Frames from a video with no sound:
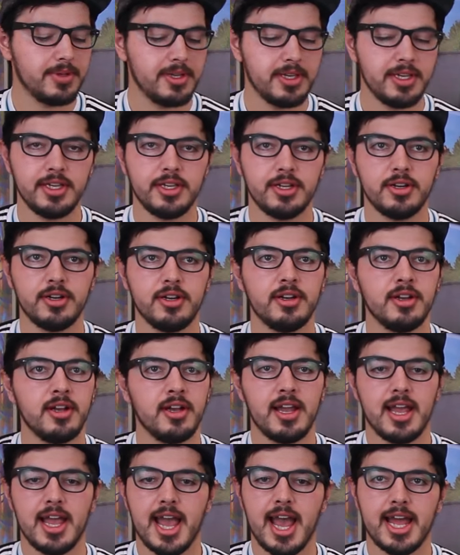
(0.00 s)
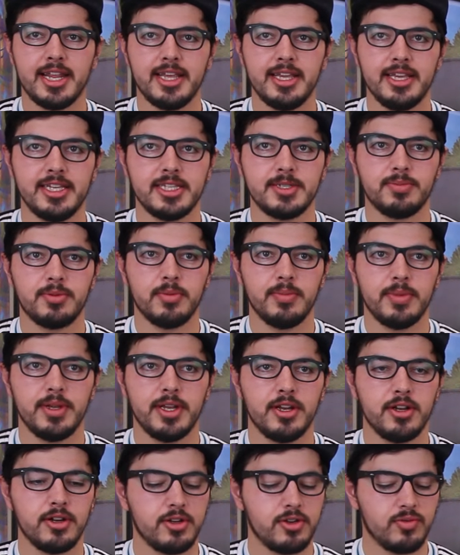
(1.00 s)
be your Adidas
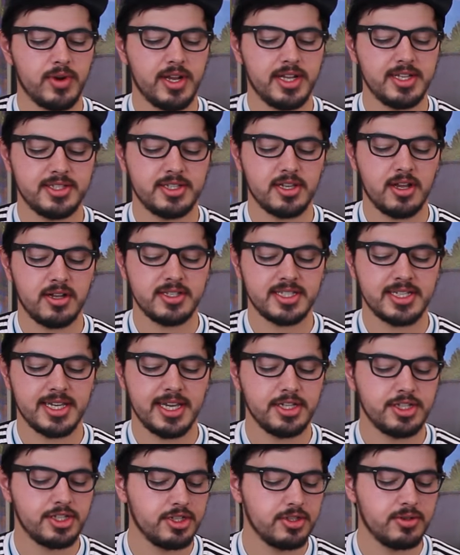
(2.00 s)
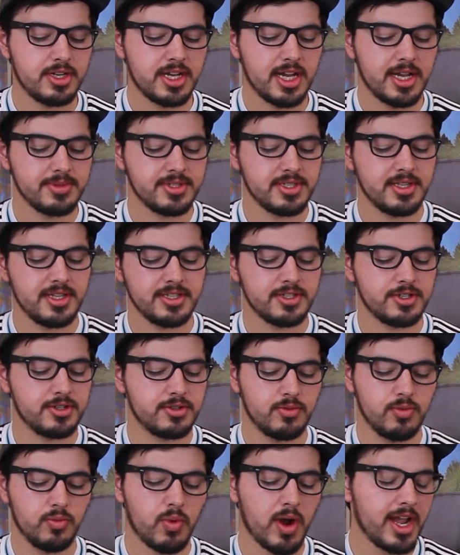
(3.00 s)
Premiere, great solid skate shoe. Comes in this
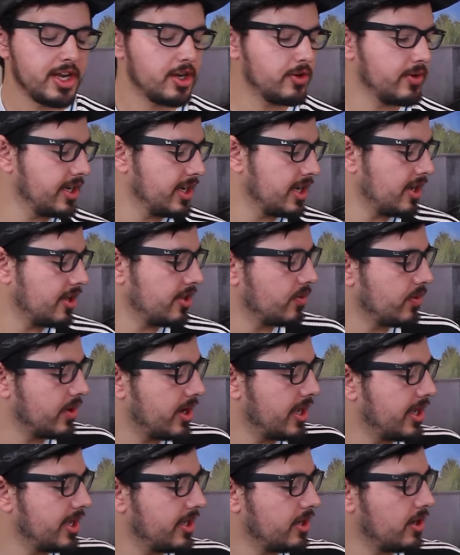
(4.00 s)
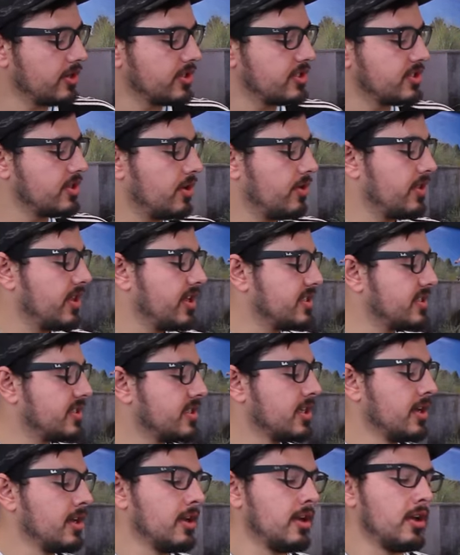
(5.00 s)
white-green colorway and also this